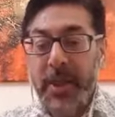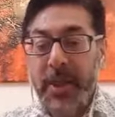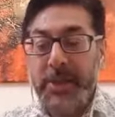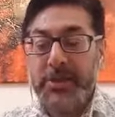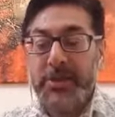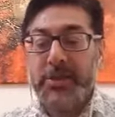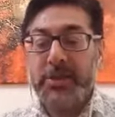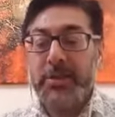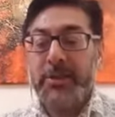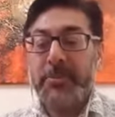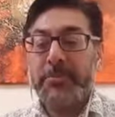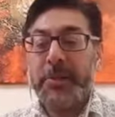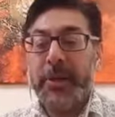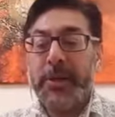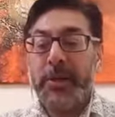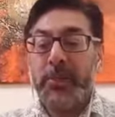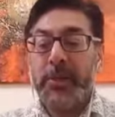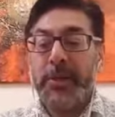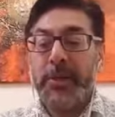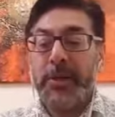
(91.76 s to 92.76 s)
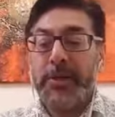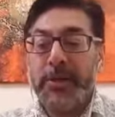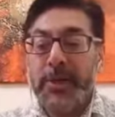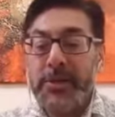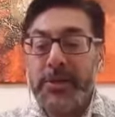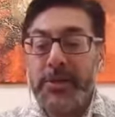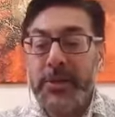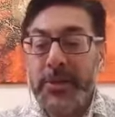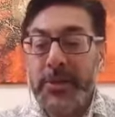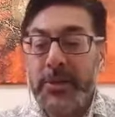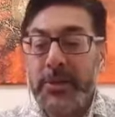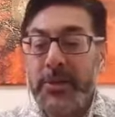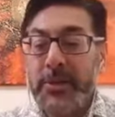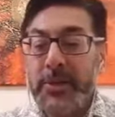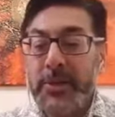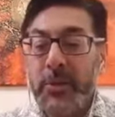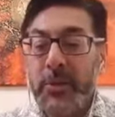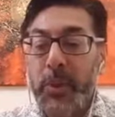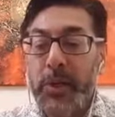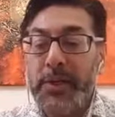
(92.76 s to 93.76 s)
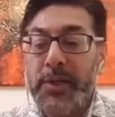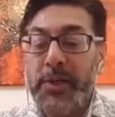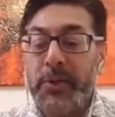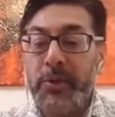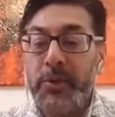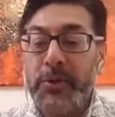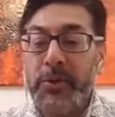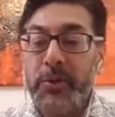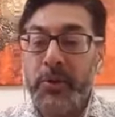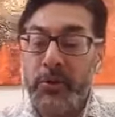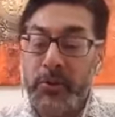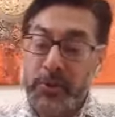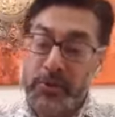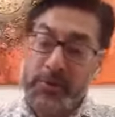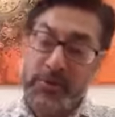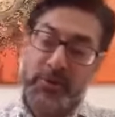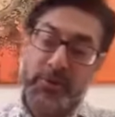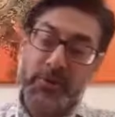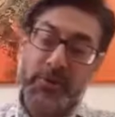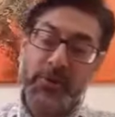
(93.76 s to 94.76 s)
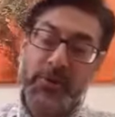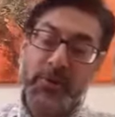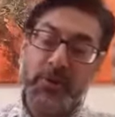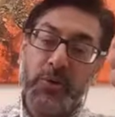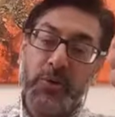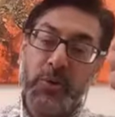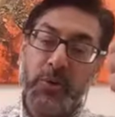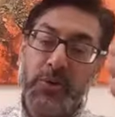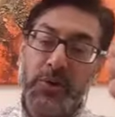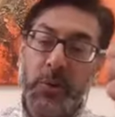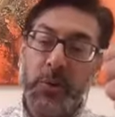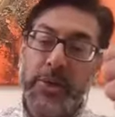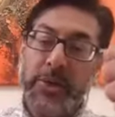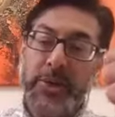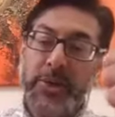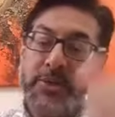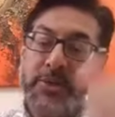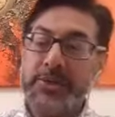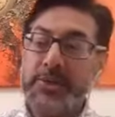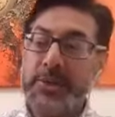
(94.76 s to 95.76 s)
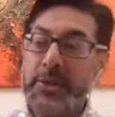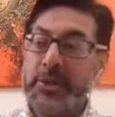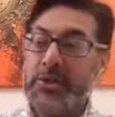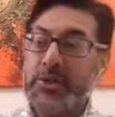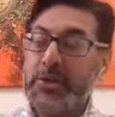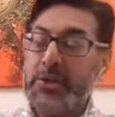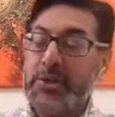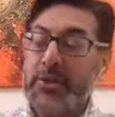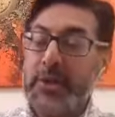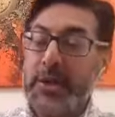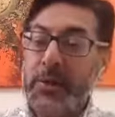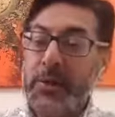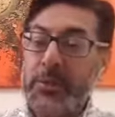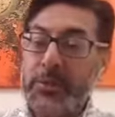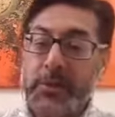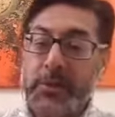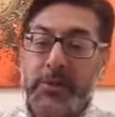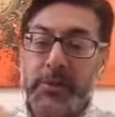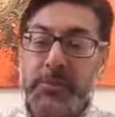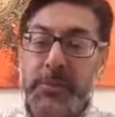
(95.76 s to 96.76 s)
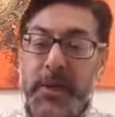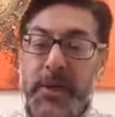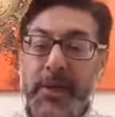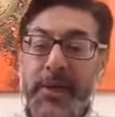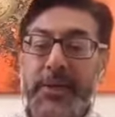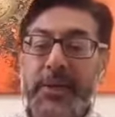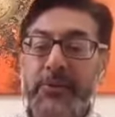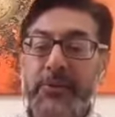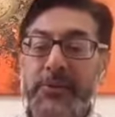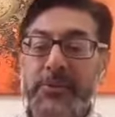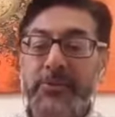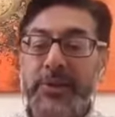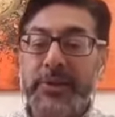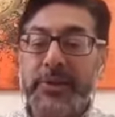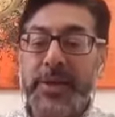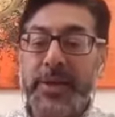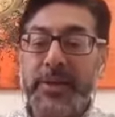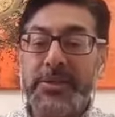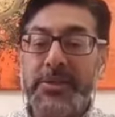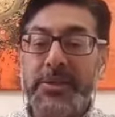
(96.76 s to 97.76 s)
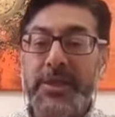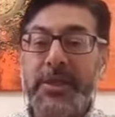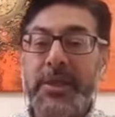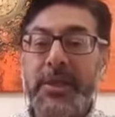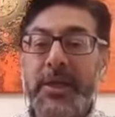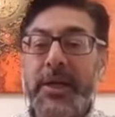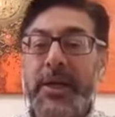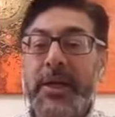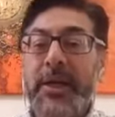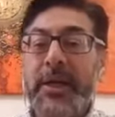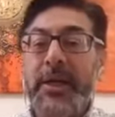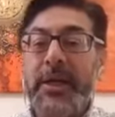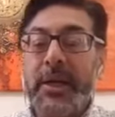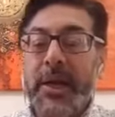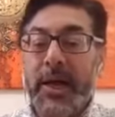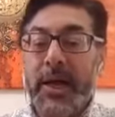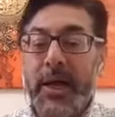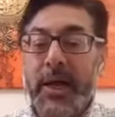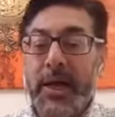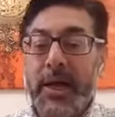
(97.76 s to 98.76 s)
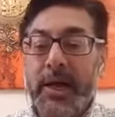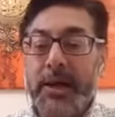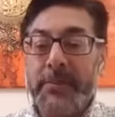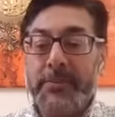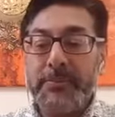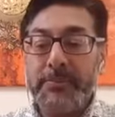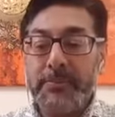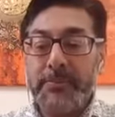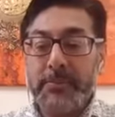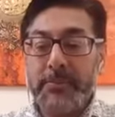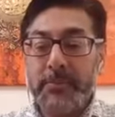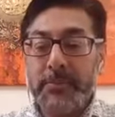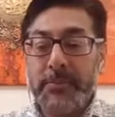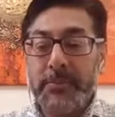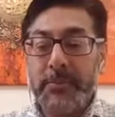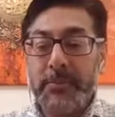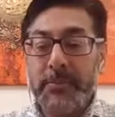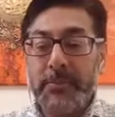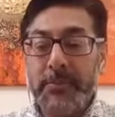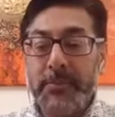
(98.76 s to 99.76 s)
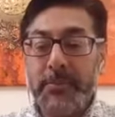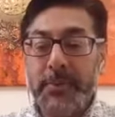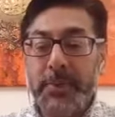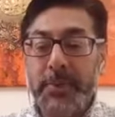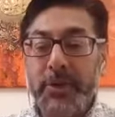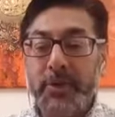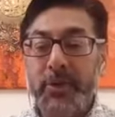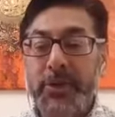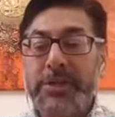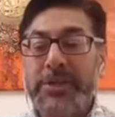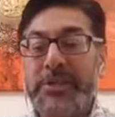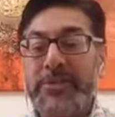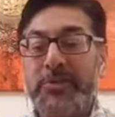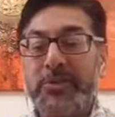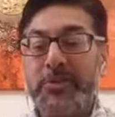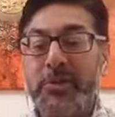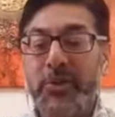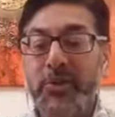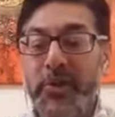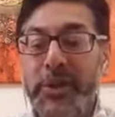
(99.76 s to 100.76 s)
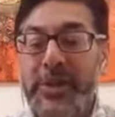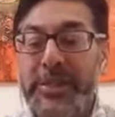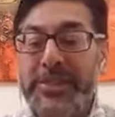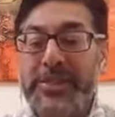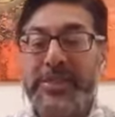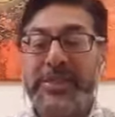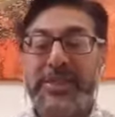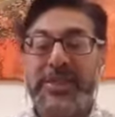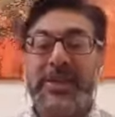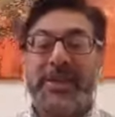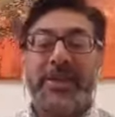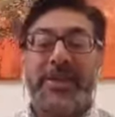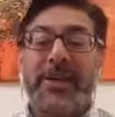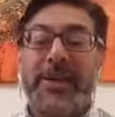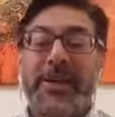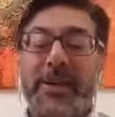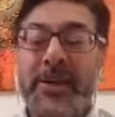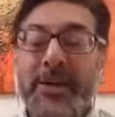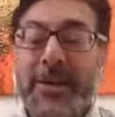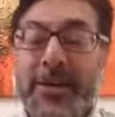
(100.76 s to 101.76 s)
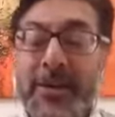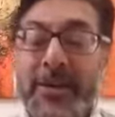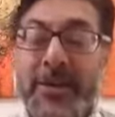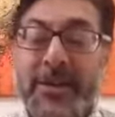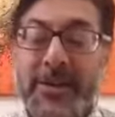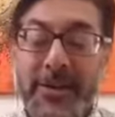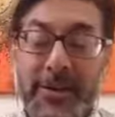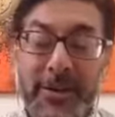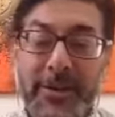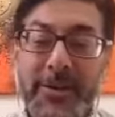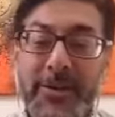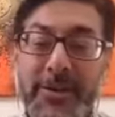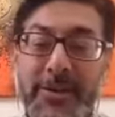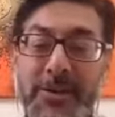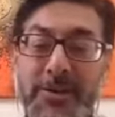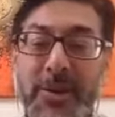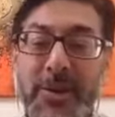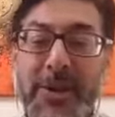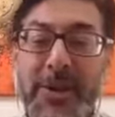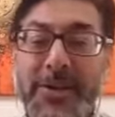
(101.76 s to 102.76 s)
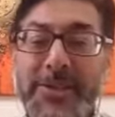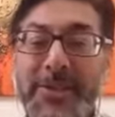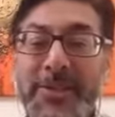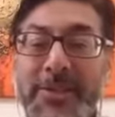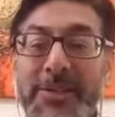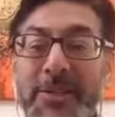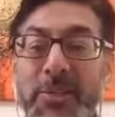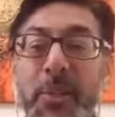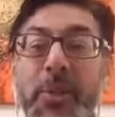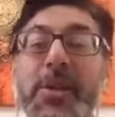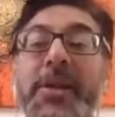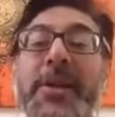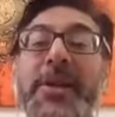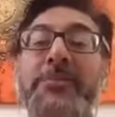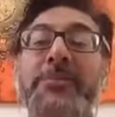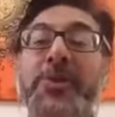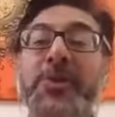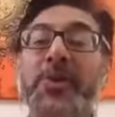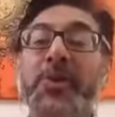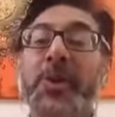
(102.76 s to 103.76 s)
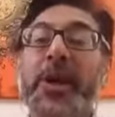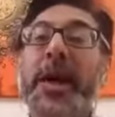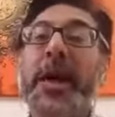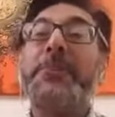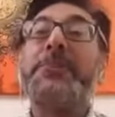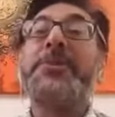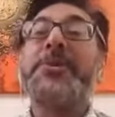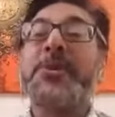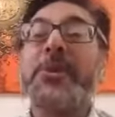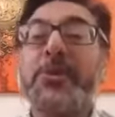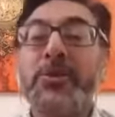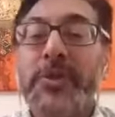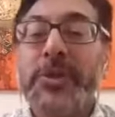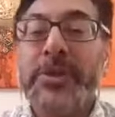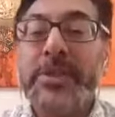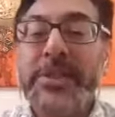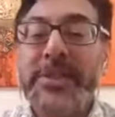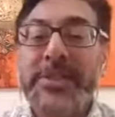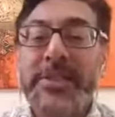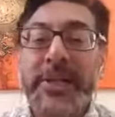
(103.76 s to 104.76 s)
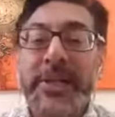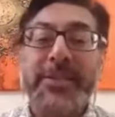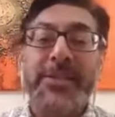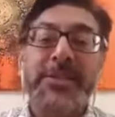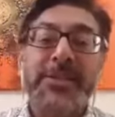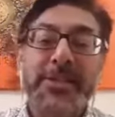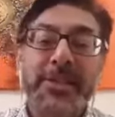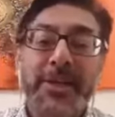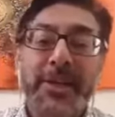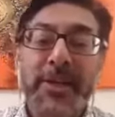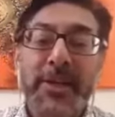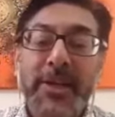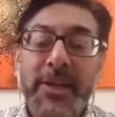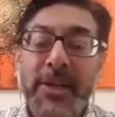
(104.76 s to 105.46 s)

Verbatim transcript: Taj, by the way, uh, Taj, uh, well done on your on your on your weekend session uh, with Kulmahi. That was fantastic. Um, greetings from Greece. Ah, oh, that's all I can say. So, welcome to episode six